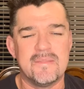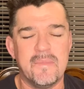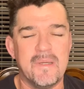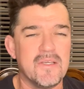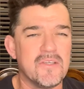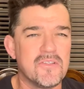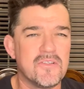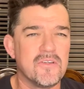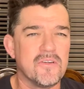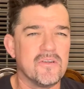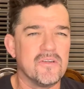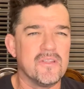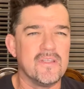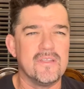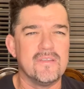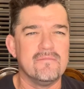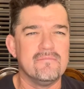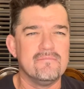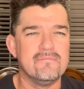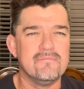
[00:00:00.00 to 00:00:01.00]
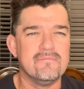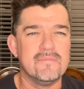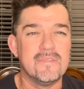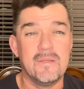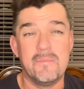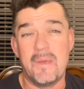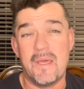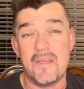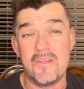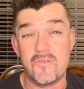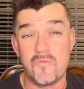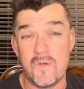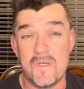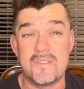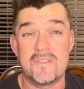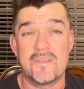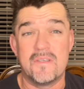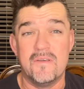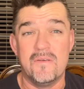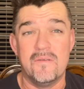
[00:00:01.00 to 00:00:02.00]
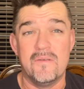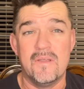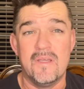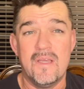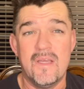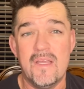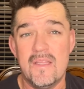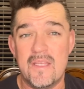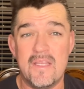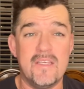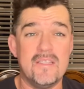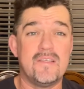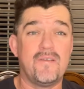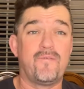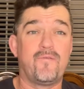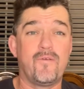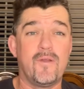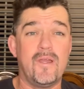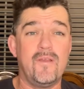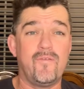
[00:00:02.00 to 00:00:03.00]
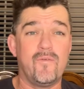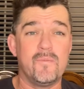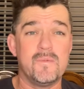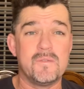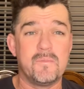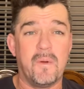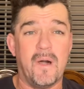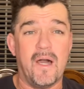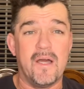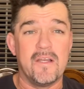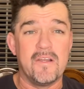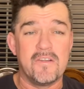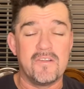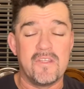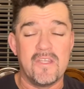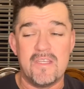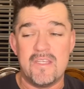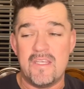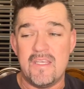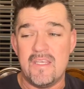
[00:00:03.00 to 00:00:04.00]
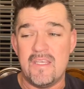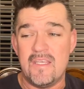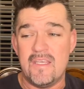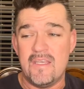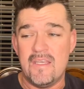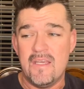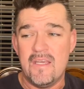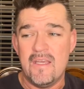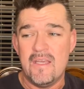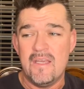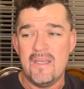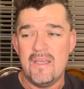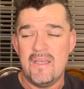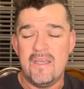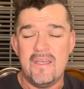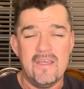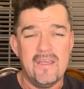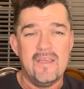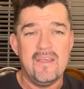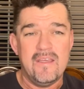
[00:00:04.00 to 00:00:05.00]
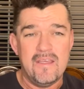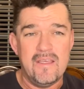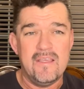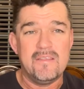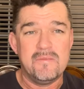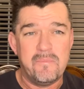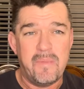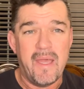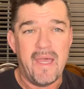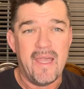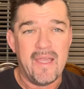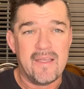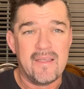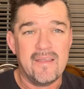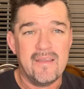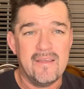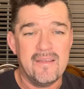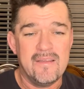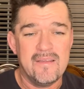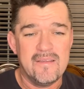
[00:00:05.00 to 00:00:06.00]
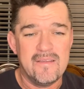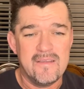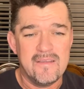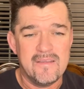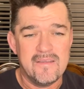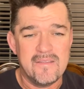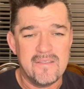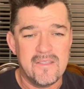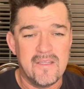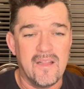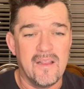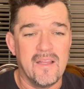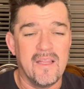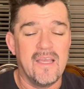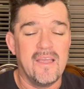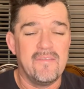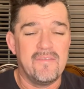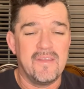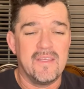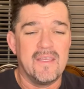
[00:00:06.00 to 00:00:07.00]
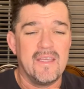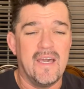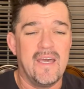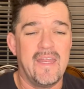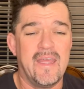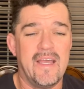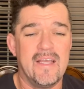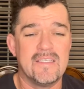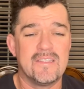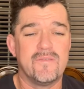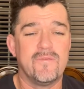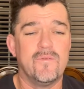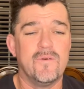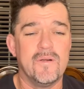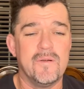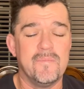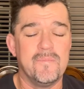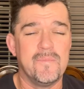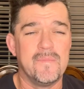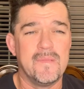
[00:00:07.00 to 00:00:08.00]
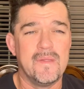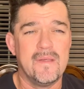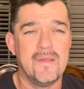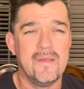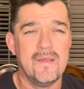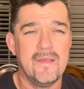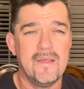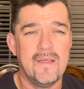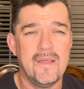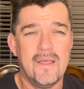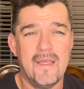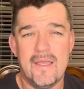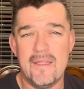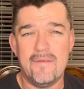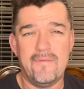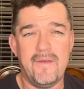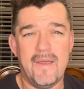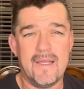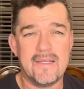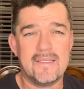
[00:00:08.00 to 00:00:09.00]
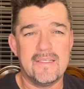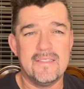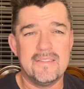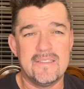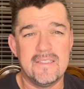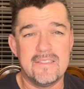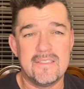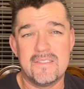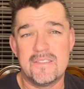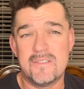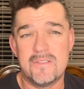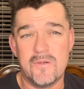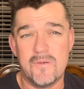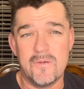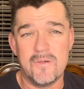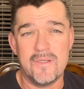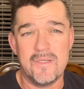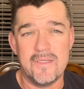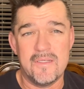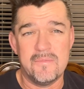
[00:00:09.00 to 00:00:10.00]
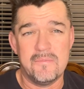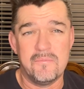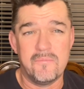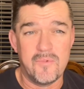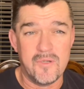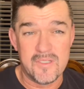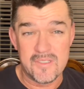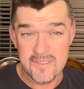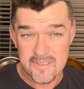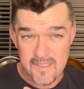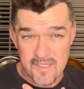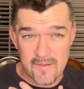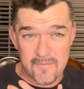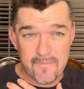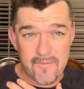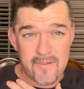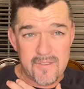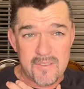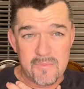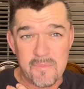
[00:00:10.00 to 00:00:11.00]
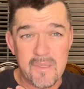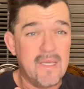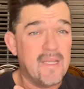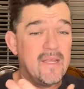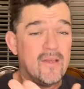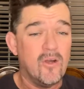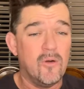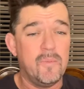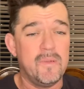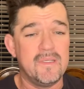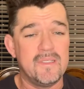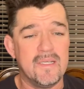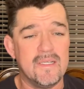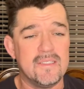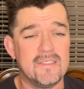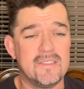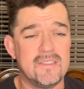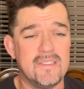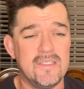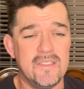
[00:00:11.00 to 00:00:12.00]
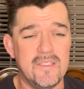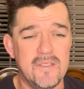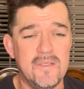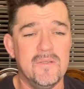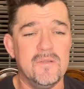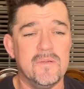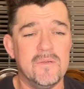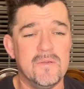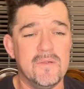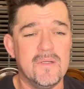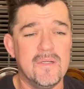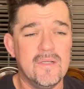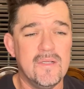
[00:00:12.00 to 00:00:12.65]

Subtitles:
to make sure that the man is rescued, that he's freed from his bondage, that he is back to the life that God has for him. And the fact is, this story brings comfort to me, and I hope it does to you.